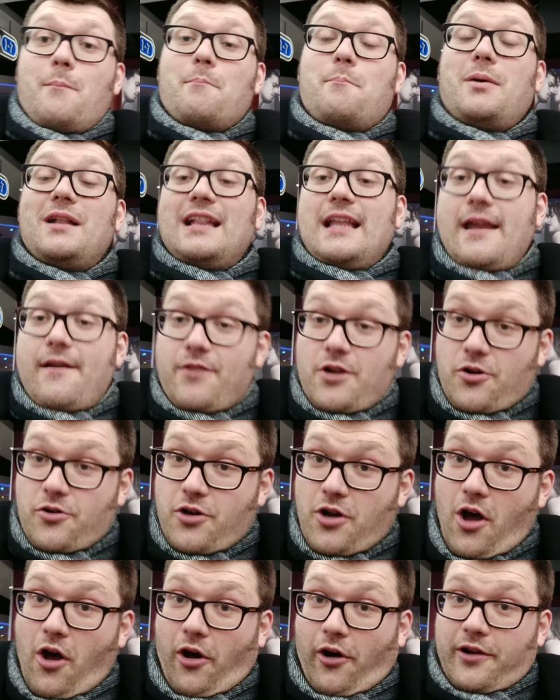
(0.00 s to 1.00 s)
believe it or
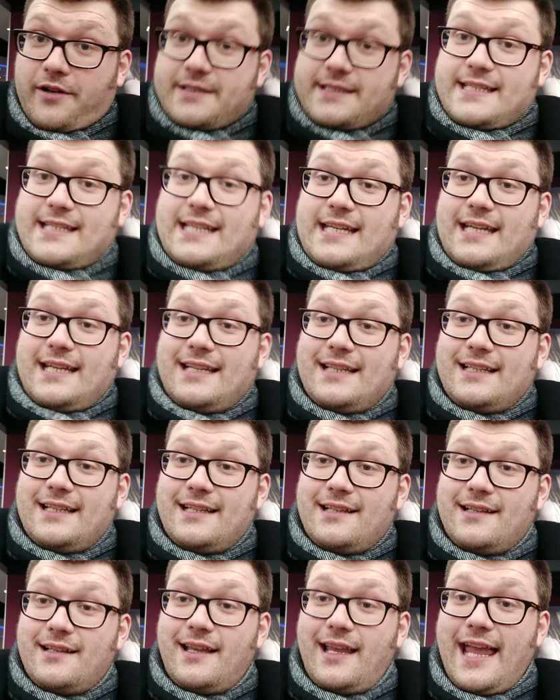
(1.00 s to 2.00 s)
not,
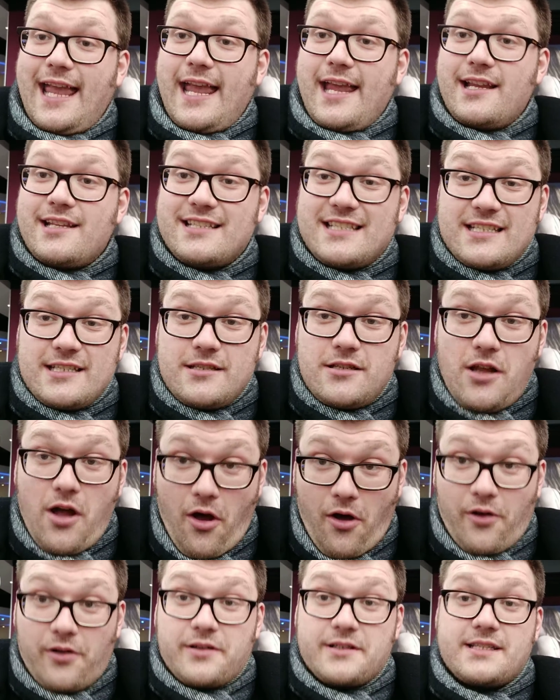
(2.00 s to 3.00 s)
is
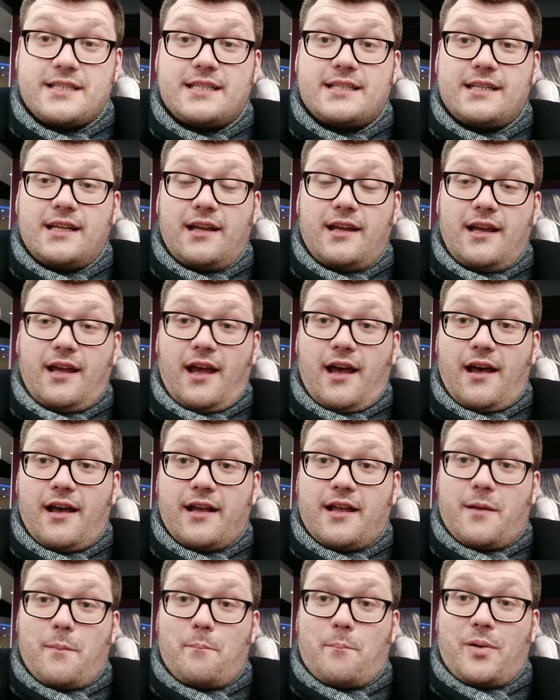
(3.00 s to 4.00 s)
not a
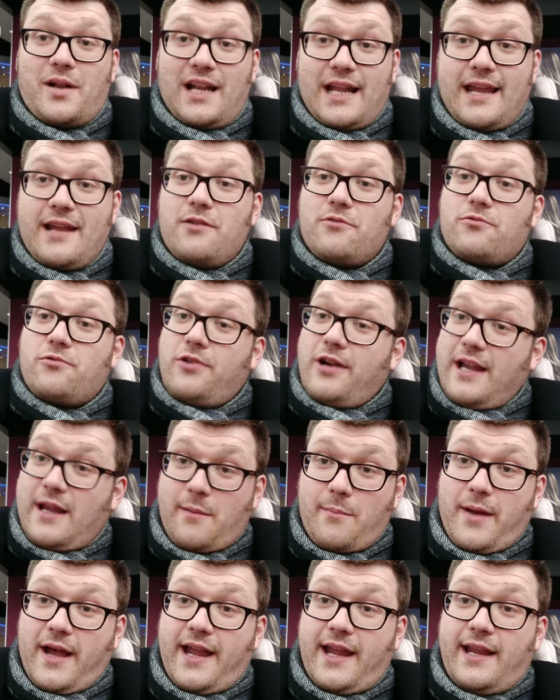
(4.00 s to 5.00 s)
complete
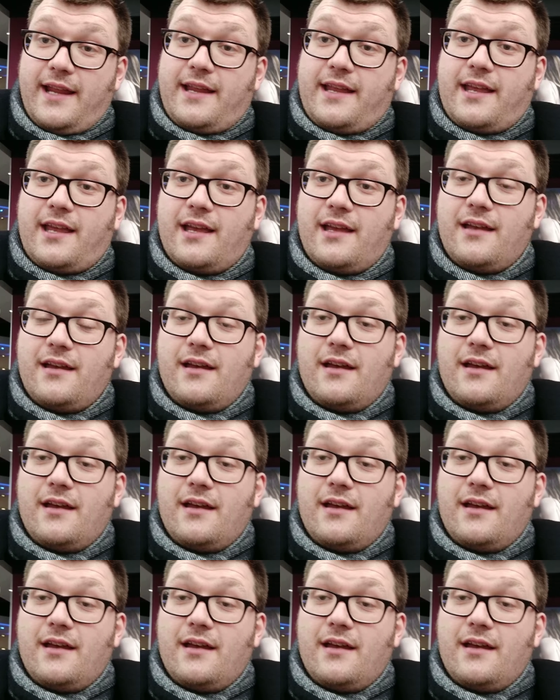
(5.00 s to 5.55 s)
remake